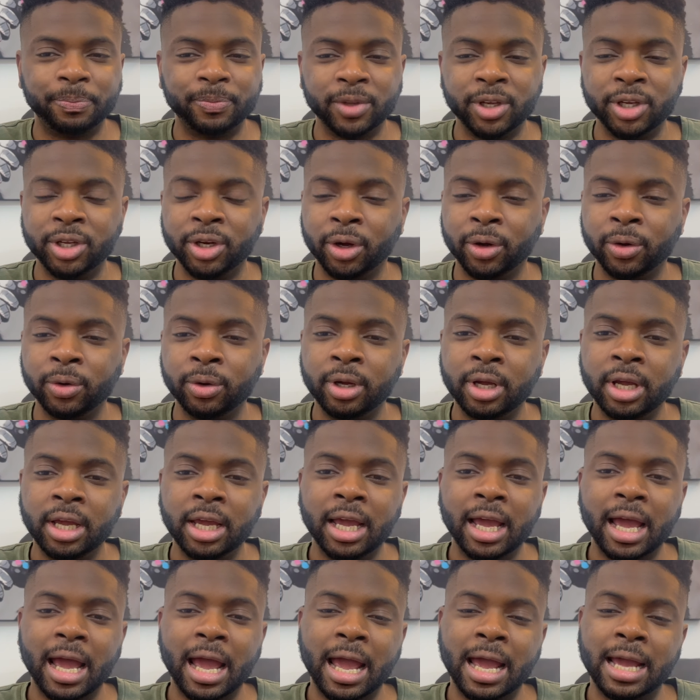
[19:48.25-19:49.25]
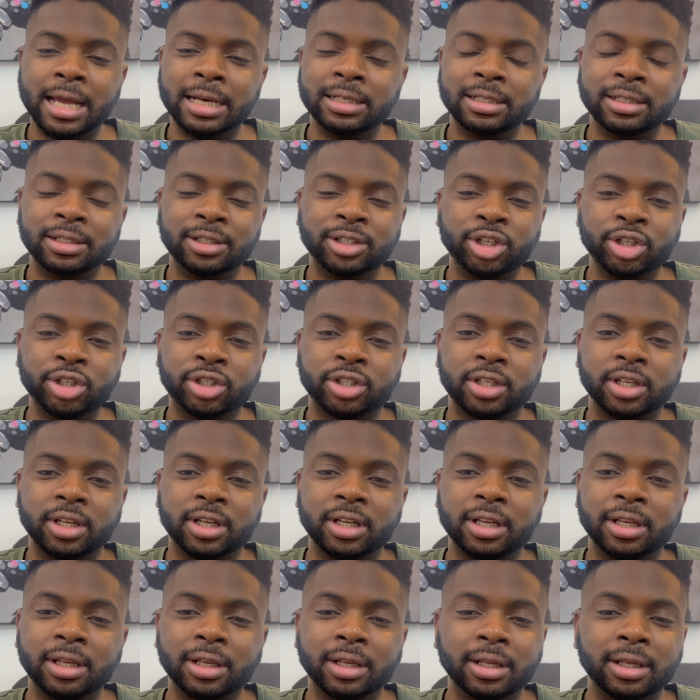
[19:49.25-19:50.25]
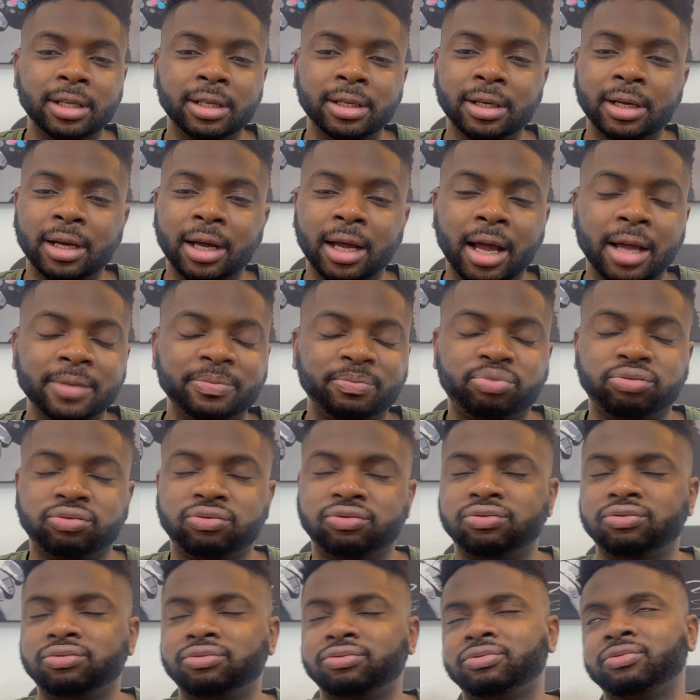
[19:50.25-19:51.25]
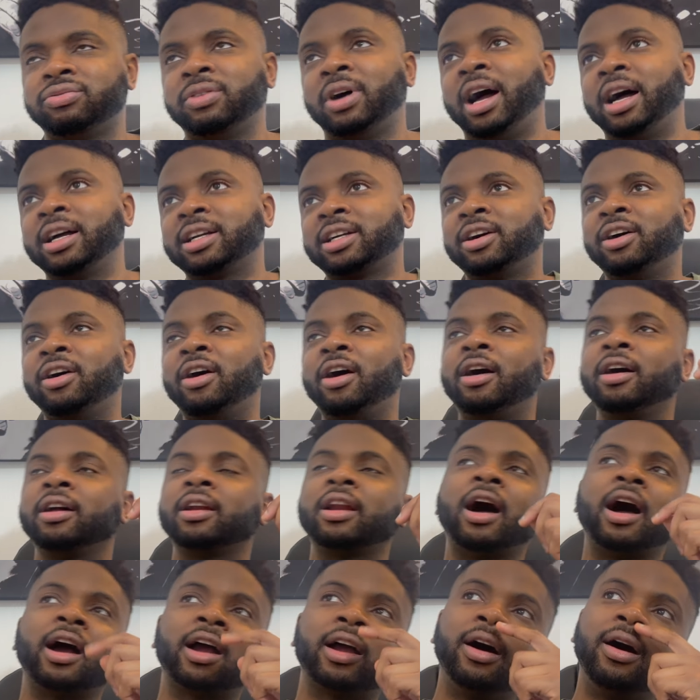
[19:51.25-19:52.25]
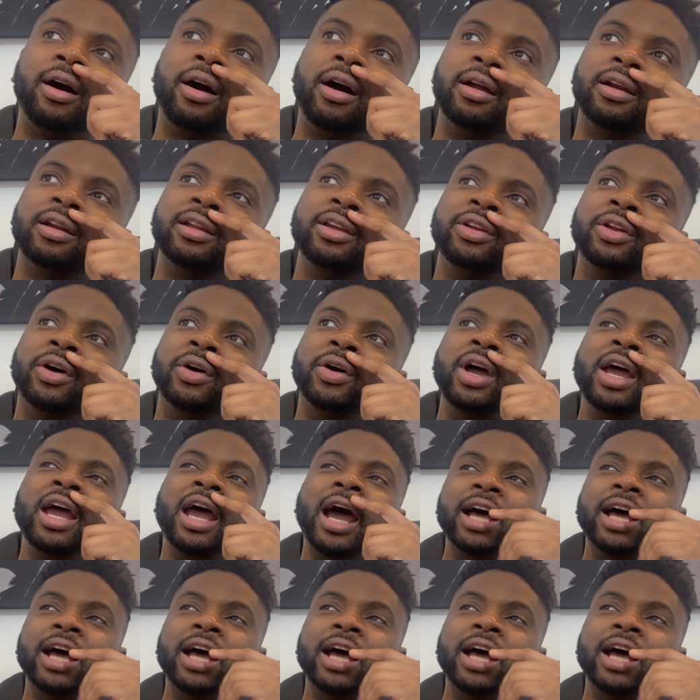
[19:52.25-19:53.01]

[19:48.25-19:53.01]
you know, and just, I can't, you know.